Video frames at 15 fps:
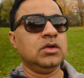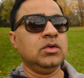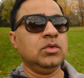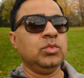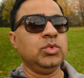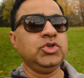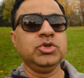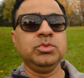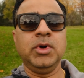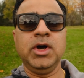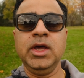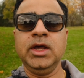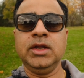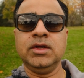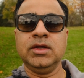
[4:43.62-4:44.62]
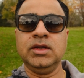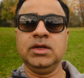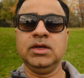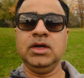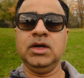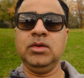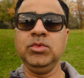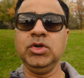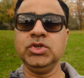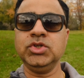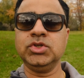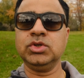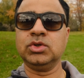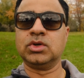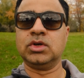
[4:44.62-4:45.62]
Would you buy it? I'm not
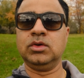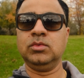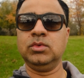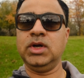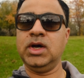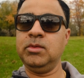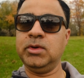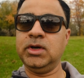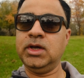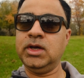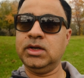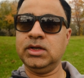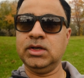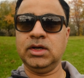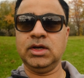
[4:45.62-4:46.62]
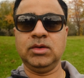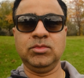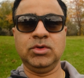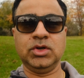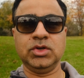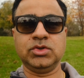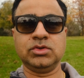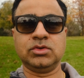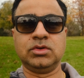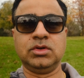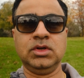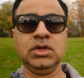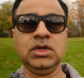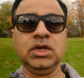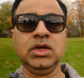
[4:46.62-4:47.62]
sure. Would I buy it? I'm not sure.
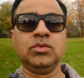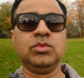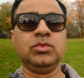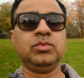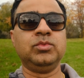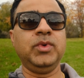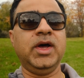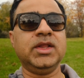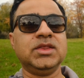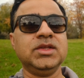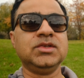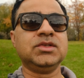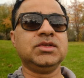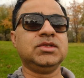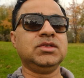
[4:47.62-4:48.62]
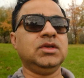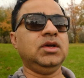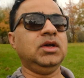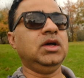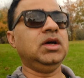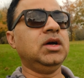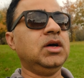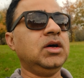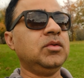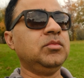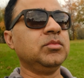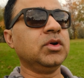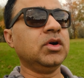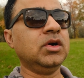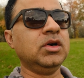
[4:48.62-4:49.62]
At this
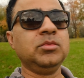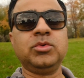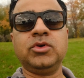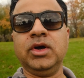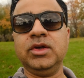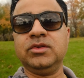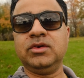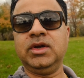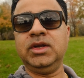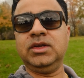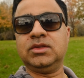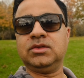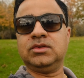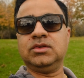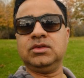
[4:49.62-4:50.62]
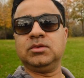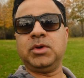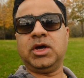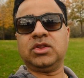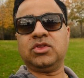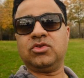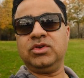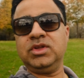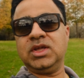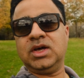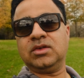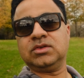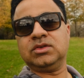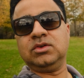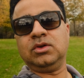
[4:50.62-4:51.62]
current price rate, this is about
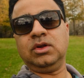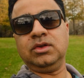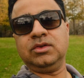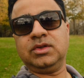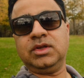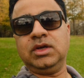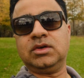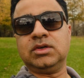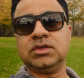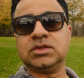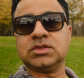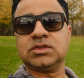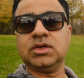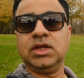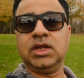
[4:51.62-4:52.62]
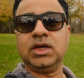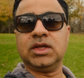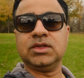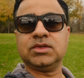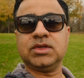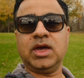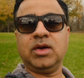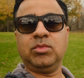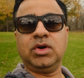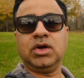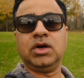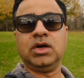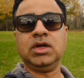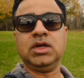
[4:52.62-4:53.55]
$3,000 here in Australia, this camera.